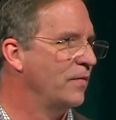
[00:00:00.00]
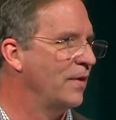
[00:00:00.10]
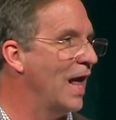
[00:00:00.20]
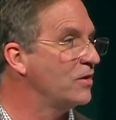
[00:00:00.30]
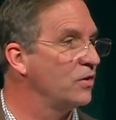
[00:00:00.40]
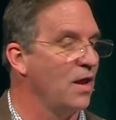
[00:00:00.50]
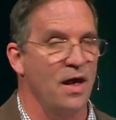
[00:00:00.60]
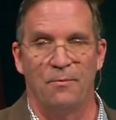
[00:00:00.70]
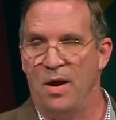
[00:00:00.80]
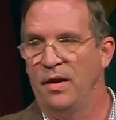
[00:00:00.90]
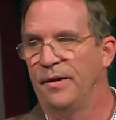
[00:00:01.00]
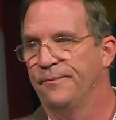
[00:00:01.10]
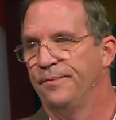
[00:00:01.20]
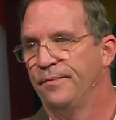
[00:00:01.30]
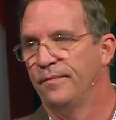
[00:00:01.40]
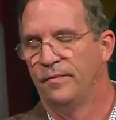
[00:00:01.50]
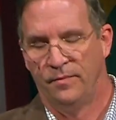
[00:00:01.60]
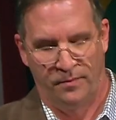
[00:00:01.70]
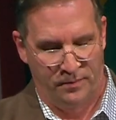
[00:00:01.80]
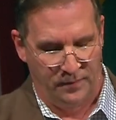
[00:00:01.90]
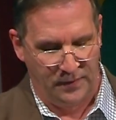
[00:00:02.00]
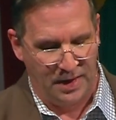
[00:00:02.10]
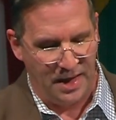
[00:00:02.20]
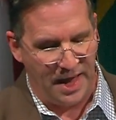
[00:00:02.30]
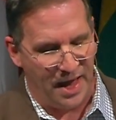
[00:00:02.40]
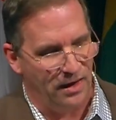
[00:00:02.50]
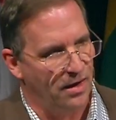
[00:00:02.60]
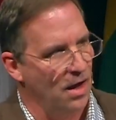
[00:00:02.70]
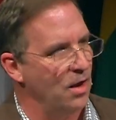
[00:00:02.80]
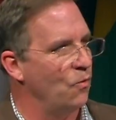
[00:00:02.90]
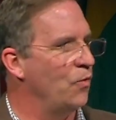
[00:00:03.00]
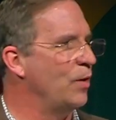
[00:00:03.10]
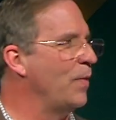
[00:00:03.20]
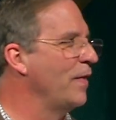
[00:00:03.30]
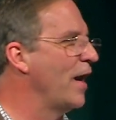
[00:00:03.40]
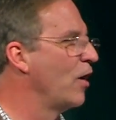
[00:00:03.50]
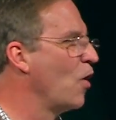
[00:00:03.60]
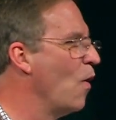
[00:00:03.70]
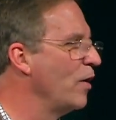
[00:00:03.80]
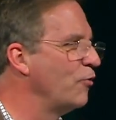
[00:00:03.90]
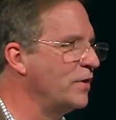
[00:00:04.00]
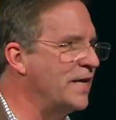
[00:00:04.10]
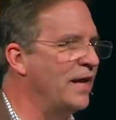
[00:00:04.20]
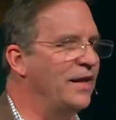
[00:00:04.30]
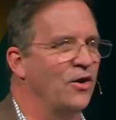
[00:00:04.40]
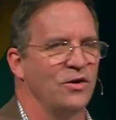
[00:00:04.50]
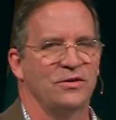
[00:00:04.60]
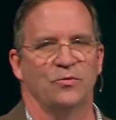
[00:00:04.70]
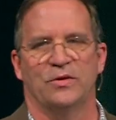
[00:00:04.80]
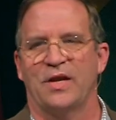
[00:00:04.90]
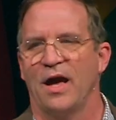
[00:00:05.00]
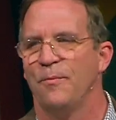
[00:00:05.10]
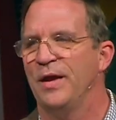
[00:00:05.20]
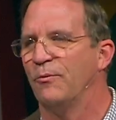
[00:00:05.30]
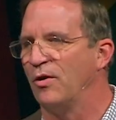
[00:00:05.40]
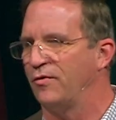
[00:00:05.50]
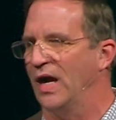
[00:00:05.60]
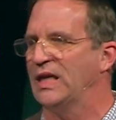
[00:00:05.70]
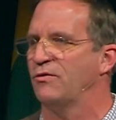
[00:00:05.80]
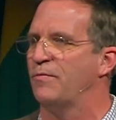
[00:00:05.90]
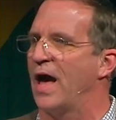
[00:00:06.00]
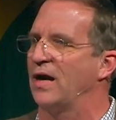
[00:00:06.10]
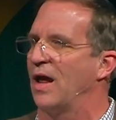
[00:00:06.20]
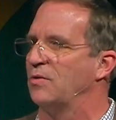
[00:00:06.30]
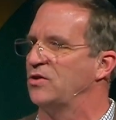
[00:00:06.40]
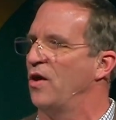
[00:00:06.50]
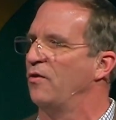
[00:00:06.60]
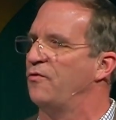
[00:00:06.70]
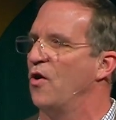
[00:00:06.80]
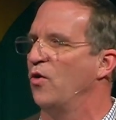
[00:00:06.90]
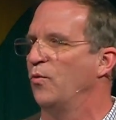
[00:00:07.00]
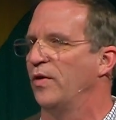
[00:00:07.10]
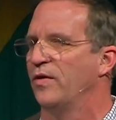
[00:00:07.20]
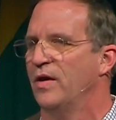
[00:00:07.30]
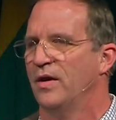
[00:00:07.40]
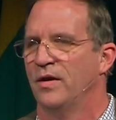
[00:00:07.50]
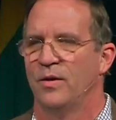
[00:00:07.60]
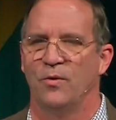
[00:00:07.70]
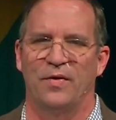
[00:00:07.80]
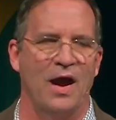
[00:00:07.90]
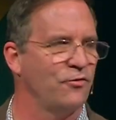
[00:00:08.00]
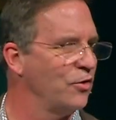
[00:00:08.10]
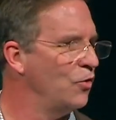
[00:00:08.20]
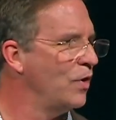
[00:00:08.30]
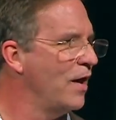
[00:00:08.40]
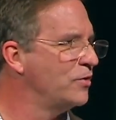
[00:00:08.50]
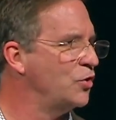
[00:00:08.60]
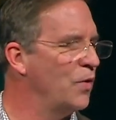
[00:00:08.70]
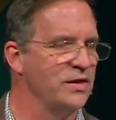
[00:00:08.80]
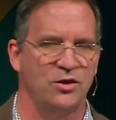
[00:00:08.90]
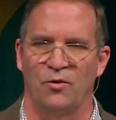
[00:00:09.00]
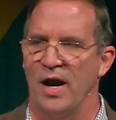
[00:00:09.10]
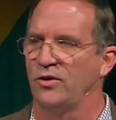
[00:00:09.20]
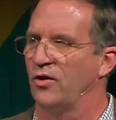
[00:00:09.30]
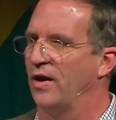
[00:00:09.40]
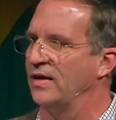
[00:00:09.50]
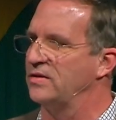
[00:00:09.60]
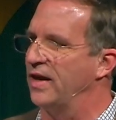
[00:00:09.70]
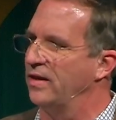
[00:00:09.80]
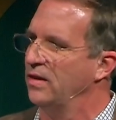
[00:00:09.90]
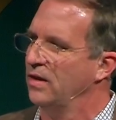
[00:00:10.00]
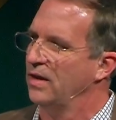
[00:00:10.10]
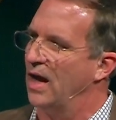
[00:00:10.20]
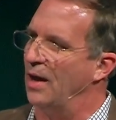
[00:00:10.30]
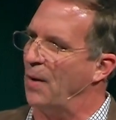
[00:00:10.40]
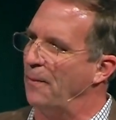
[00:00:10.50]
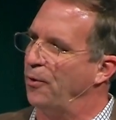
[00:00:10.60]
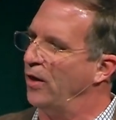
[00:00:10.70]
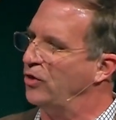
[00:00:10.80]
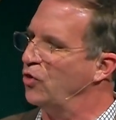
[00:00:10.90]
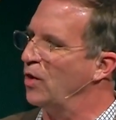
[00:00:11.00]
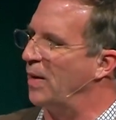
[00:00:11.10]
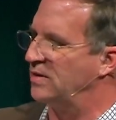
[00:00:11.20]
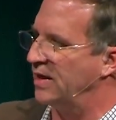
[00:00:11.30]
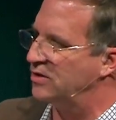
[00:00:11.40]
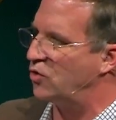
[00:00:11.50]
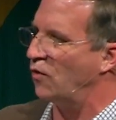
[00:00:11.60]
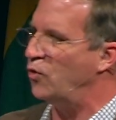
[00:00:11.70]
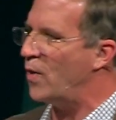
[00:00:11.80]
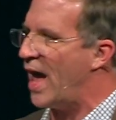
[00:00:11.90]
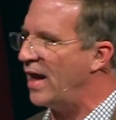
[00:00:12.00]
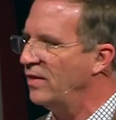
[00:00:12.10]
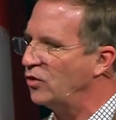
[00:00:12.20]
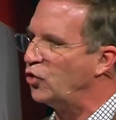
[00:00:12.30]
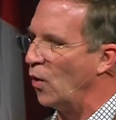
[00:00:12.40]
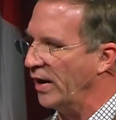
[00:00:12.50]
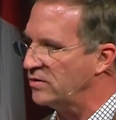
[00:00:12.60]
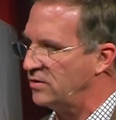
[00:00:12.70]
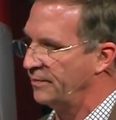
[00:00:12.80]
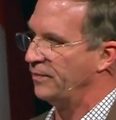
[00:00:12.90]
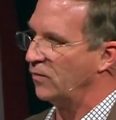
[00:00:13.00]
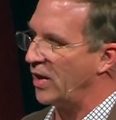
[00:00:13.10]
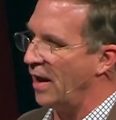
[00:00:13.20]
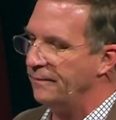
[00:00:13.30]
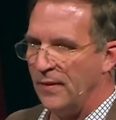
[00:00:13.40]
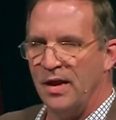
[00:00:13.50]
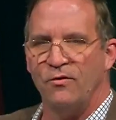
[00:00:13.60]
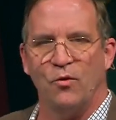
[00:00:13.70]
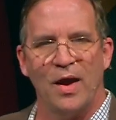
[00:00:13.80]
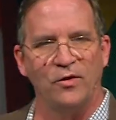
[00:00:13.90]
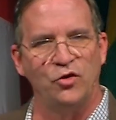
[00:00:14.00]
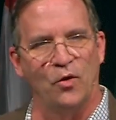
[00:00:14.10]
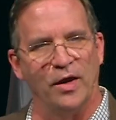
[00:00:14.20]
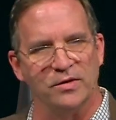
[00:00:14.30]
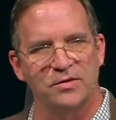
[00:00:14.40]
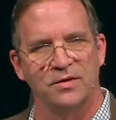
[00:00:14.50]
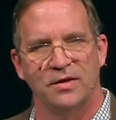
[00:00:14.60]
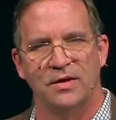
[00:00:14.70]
That's a lot of money. And we'd been there going for 10 years and was kind of being reflective about it. I was on the phone with Africa New Life's U.S. director, and I said, I put it to him, I said, so if you had the choice, okay, if you had the choice